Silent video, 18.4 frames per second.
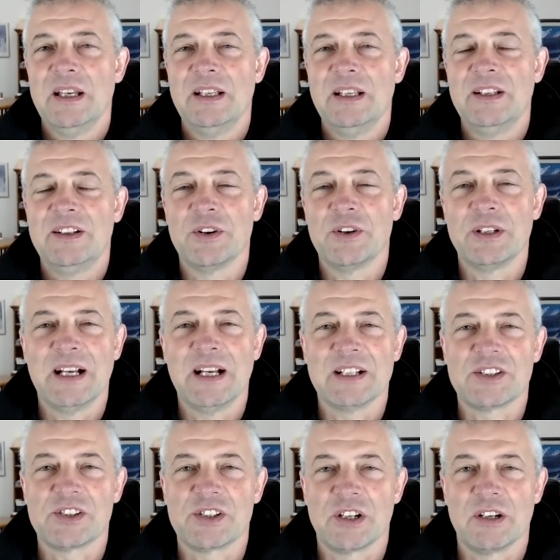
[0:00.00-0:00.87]
during
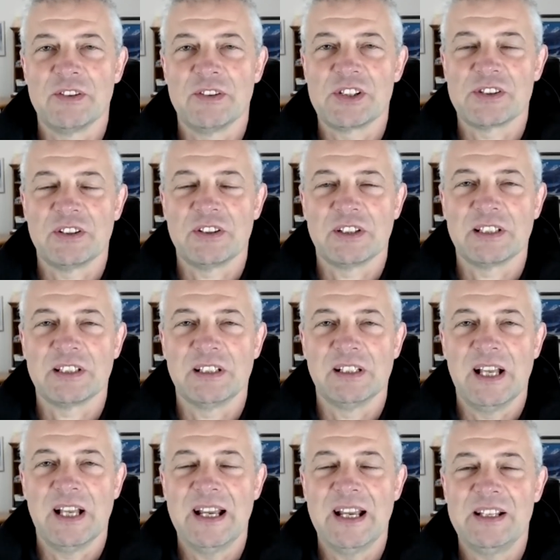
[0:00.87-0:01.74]
that service is look at the
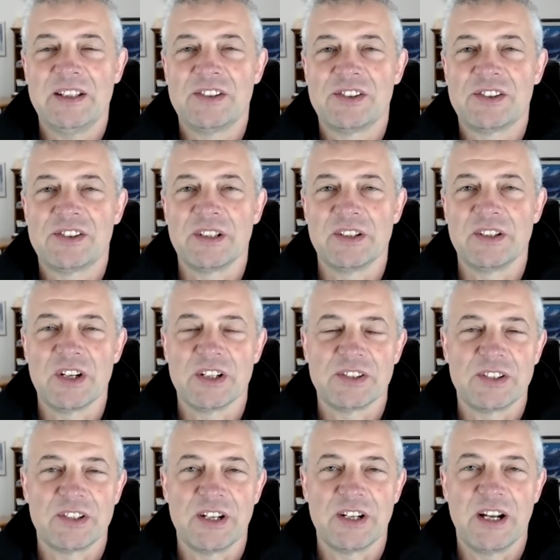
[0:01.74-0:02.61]
lights,
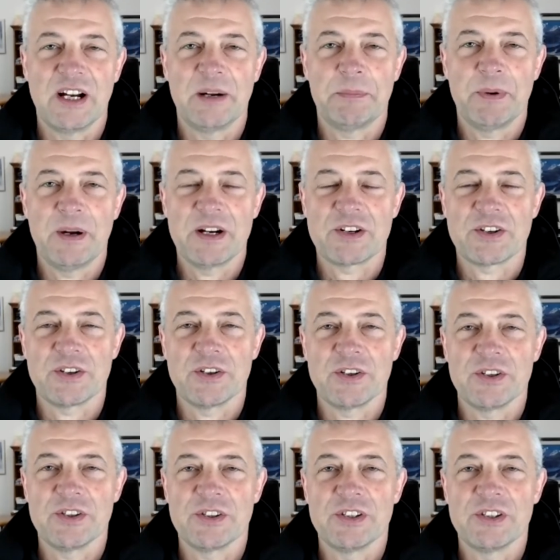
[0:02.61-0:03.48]
adjust the tire
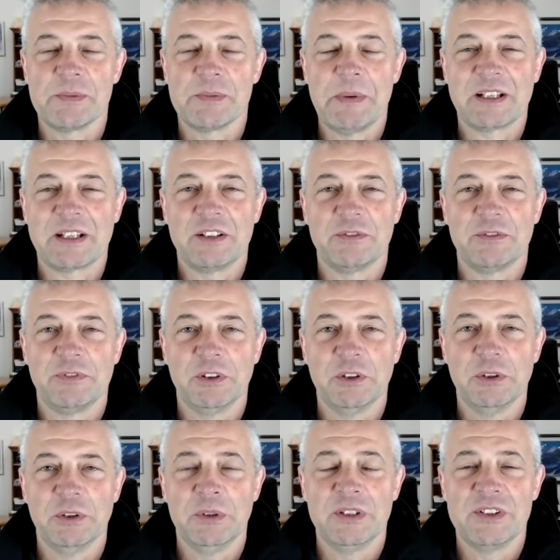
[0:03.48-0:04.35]
pressures, inspect the
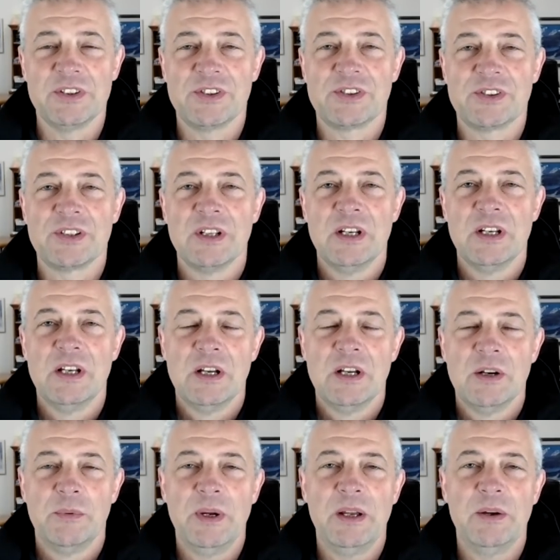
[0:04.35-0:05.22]
fluids,
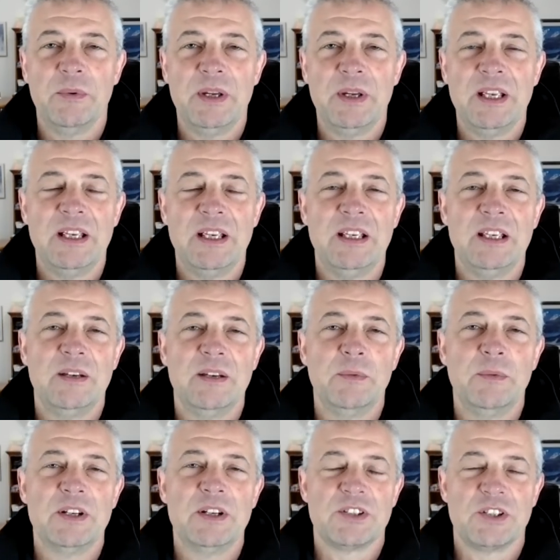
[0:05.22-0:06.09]
we we
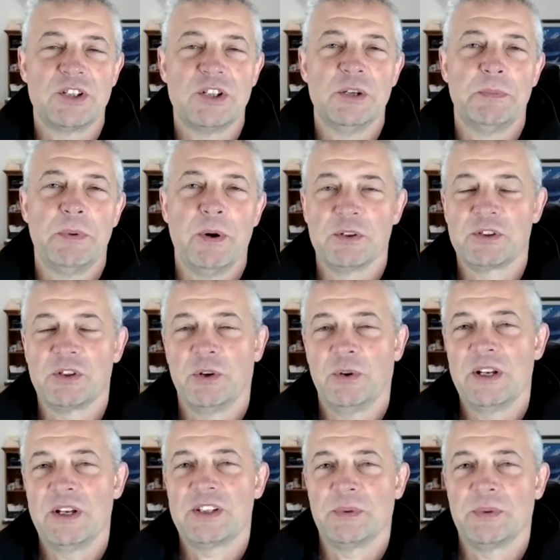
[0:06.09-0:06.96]
we use a two post
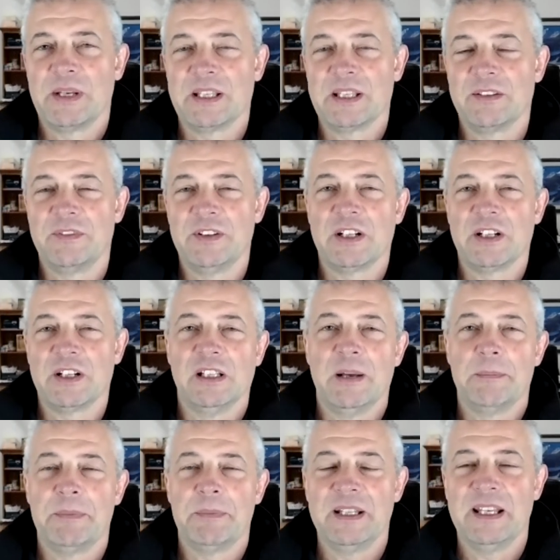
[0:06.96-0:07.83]
hoist so we get the vehicle
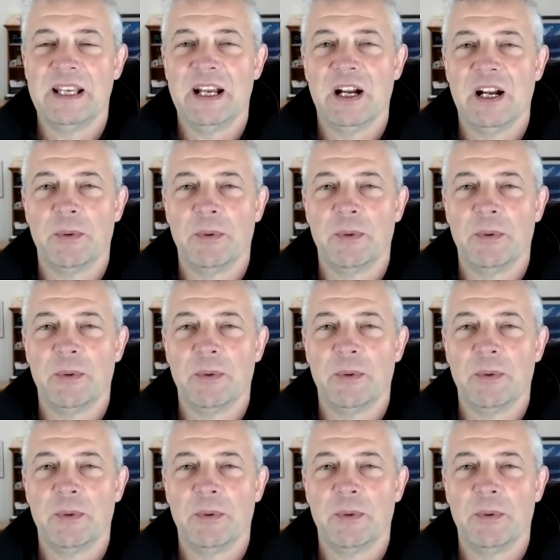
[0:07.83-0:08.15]
up in the air we